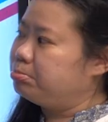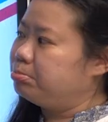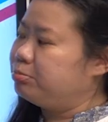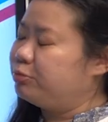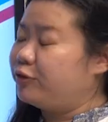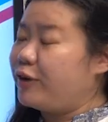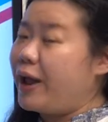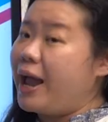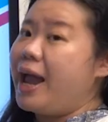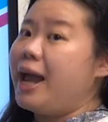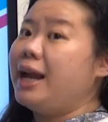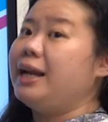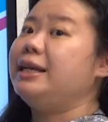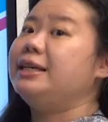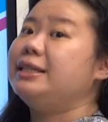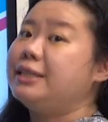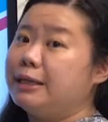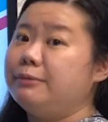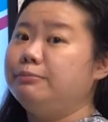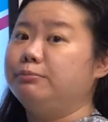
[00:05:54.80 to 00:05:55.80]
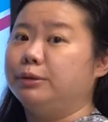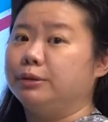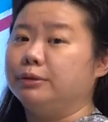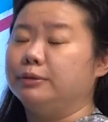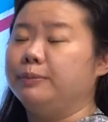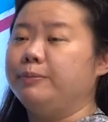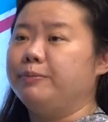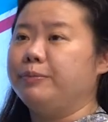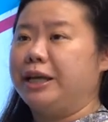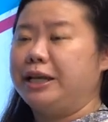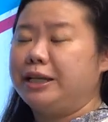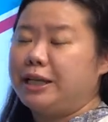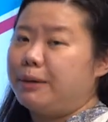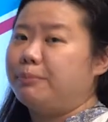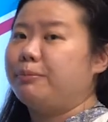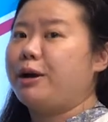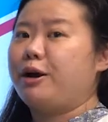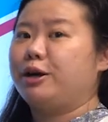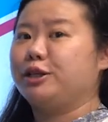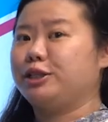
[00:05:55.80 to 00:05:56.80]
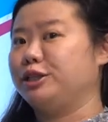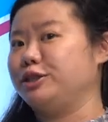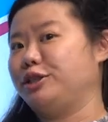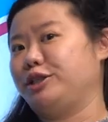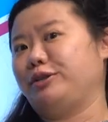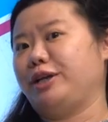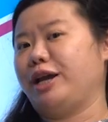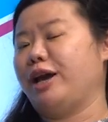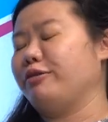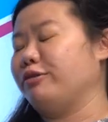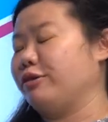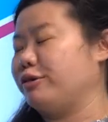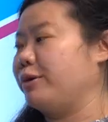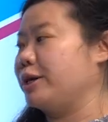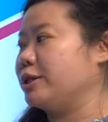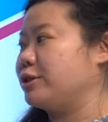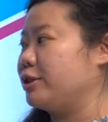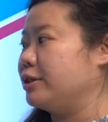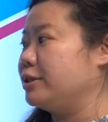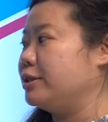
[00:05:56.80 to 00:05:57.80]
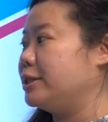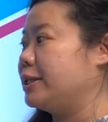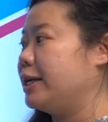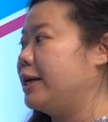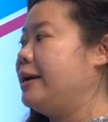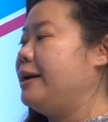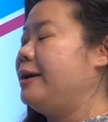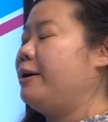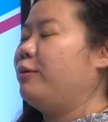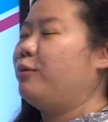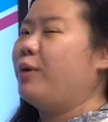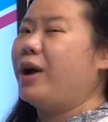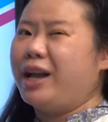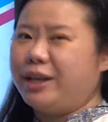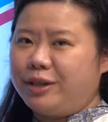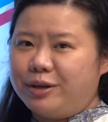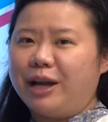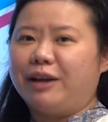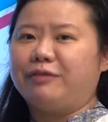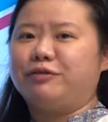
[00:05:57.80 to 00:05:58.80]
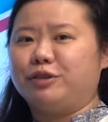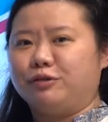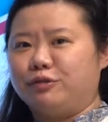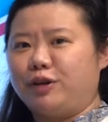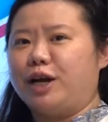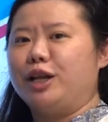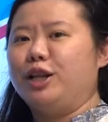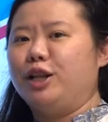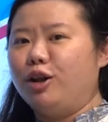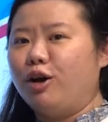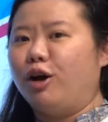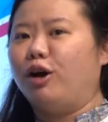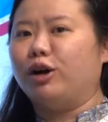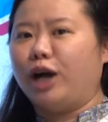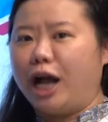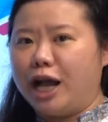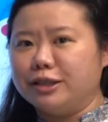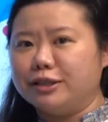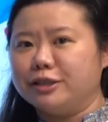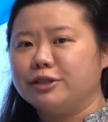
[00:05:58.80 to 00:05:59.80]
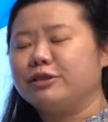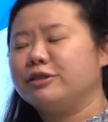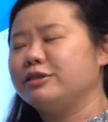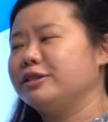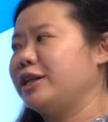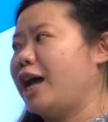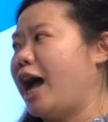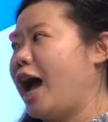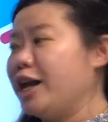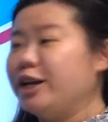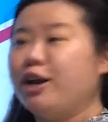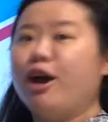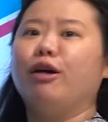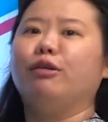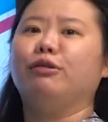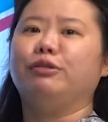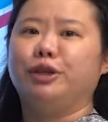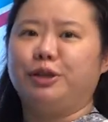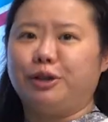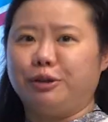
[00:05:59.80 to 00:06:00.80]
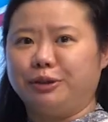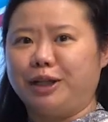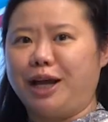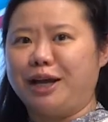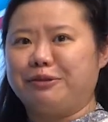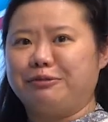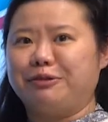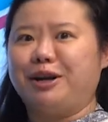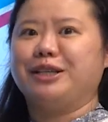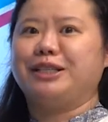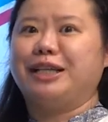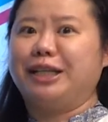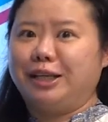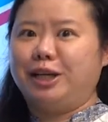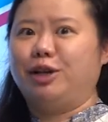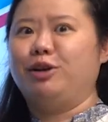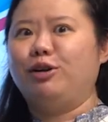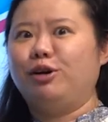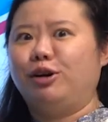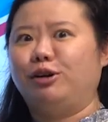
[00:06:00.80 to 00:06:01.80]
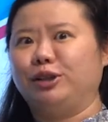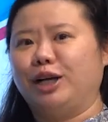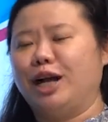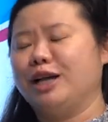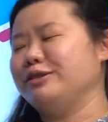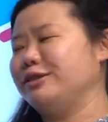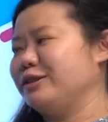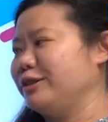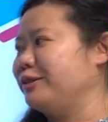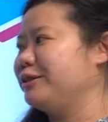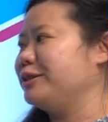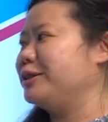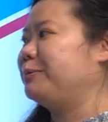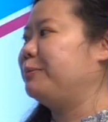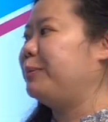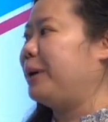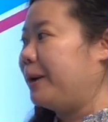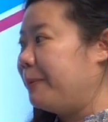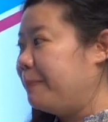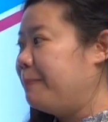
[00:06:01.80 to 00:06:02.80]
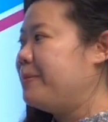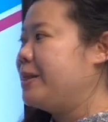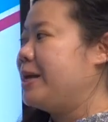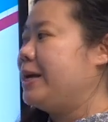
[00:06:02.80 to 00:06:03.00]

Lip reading: fairly simple in comparison to the other questions where you have to write long answers. I know you don't like writing long answers, but